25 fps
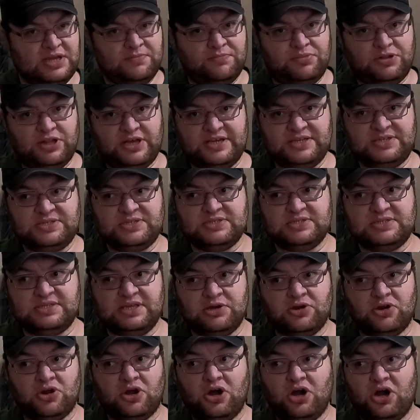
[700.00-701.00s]
in places
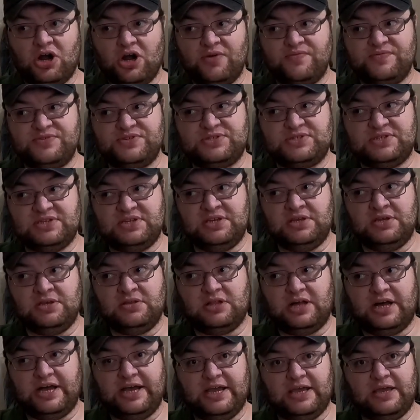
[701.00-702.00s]
that are
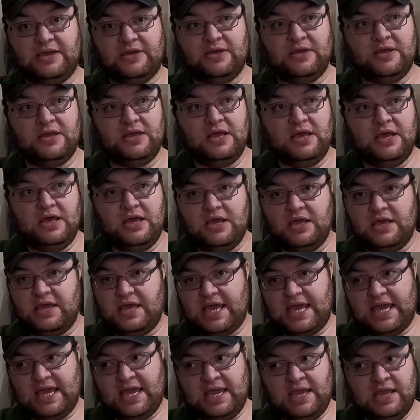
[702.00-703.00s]
harvesting like
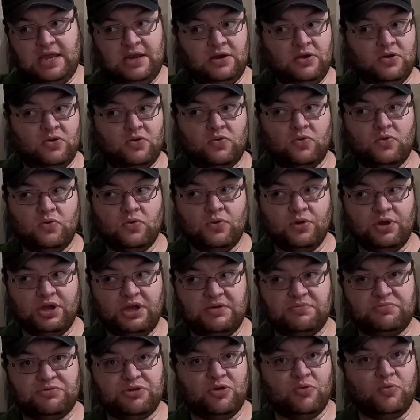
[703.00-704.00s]
cane, or
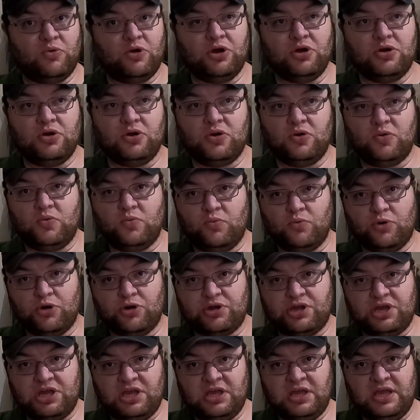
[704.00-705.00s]
if they're
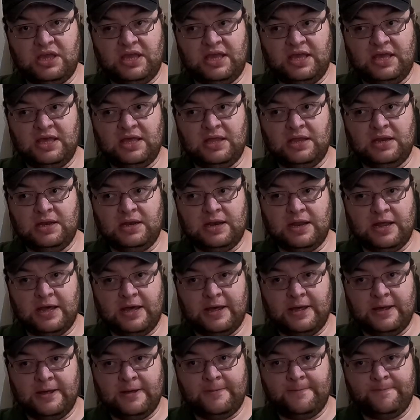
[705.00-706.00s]
working in
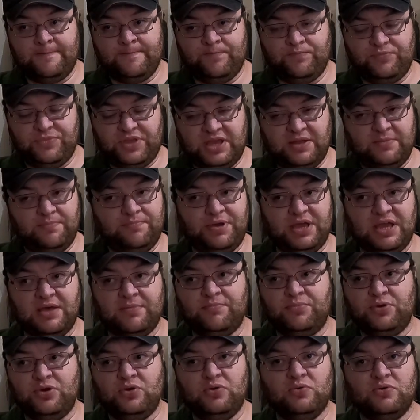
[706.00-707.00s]

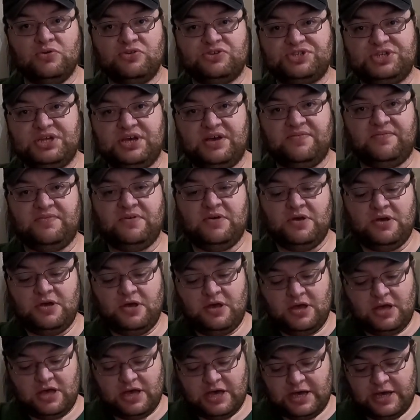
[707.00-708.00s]
bamboo or stuff.
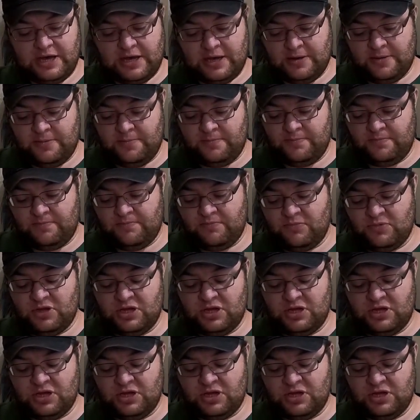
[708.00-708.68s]
I'm